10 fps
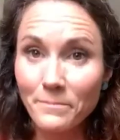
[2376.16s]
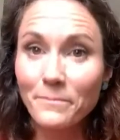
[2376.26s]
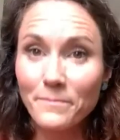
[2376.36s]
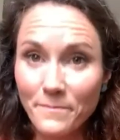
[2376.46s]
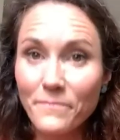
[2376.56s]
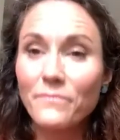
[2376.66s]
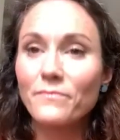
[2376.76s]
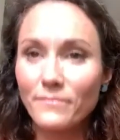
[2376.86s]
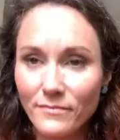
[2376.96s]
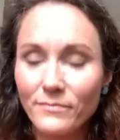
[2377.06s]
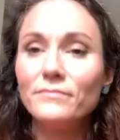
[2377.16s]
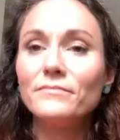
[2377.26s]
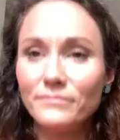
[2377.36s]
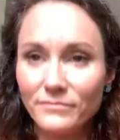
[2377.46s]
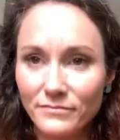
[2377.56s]
people, tell people
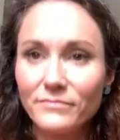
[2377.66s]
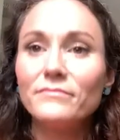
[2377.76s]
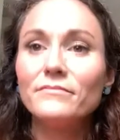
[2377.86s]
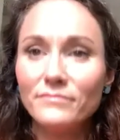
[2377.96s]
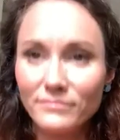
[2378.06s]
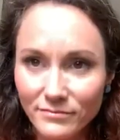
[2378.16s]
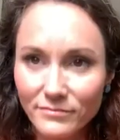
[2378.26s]
what you're doing, family,